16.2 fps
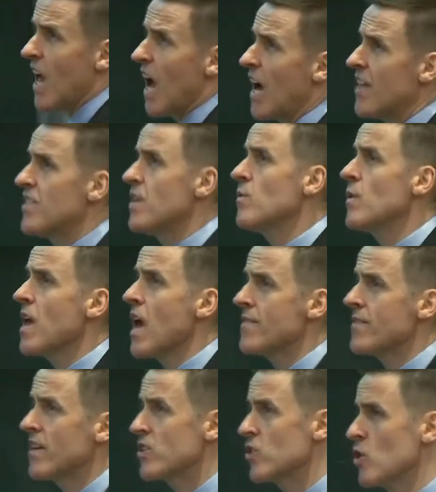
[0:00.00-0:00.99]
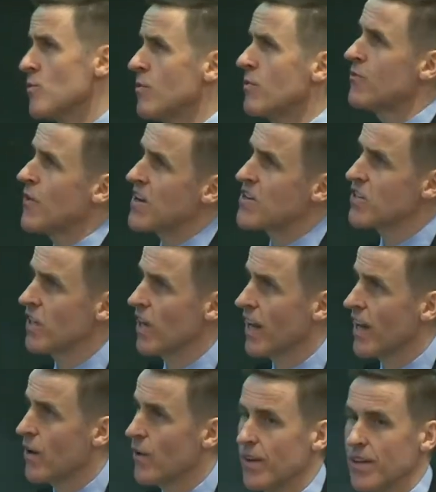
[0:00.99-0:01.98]
And then we have our two professional
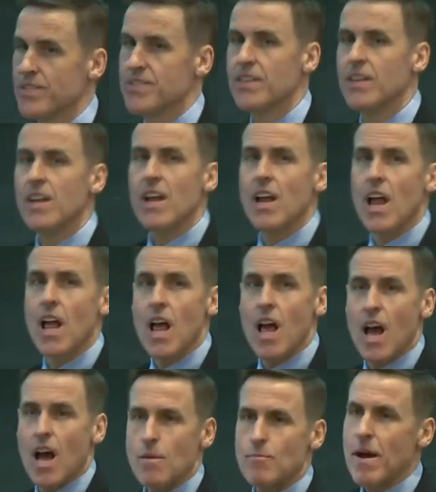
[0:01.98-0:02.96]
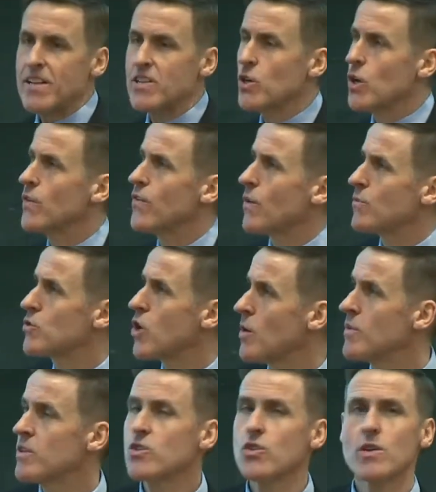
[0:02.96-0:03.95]
areas a Bachelor of
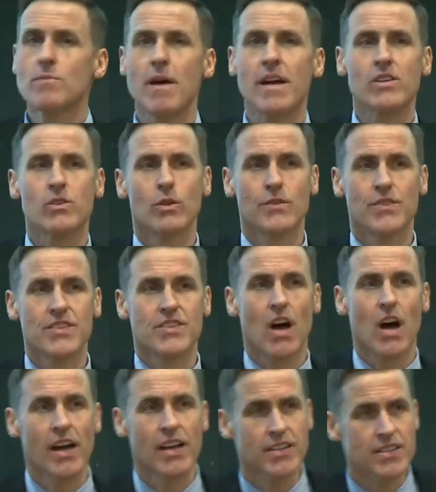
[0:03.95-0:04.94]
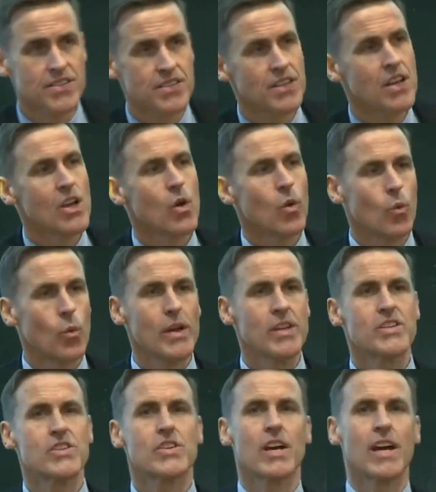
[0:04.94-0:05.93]
Optometry, Bachelor of Science,
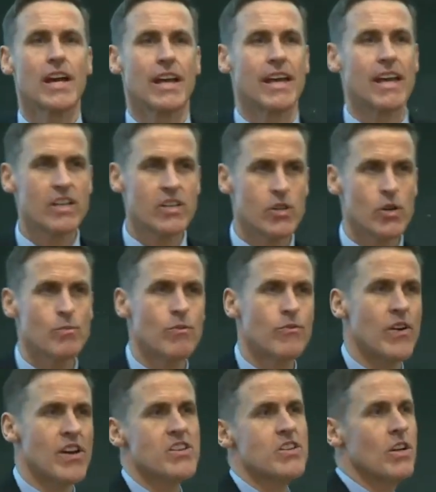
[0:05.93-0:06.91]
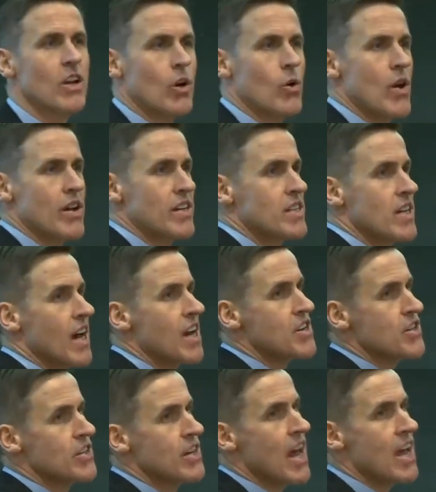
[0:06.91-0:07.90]
which gets you professional
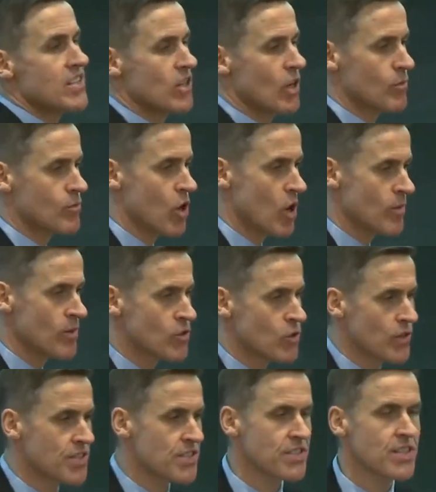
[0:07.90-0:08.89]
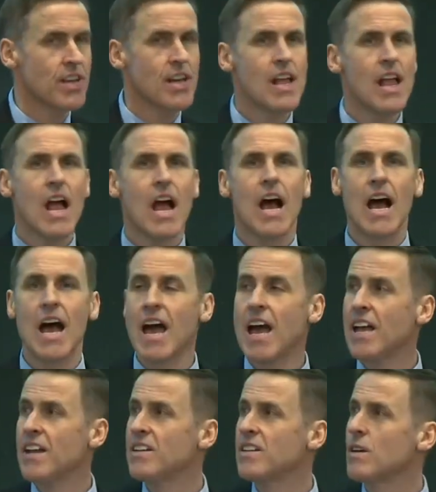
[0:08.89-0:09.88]
accreditation as an optometrist,
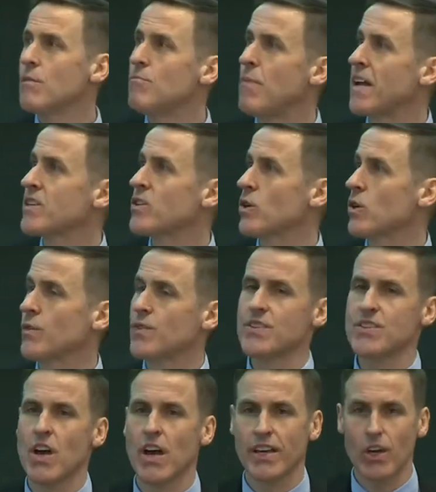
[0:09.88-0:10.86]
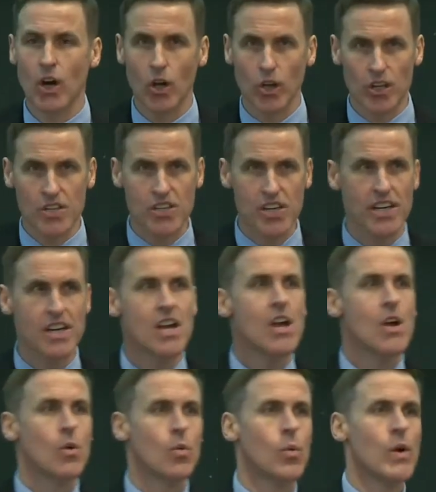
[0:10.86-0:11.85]
and Bachelor of Psychology,
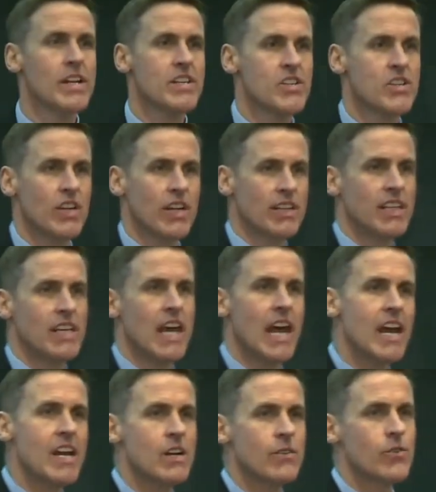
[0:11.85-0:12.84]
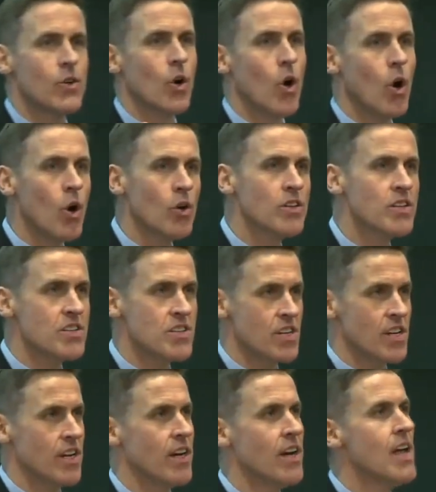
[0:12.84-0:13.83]
which at the end of your honours
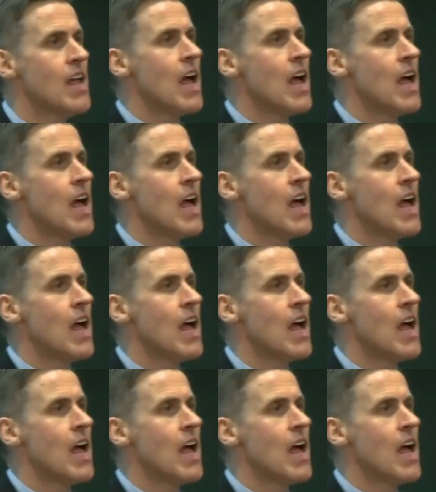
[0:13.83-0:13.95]
year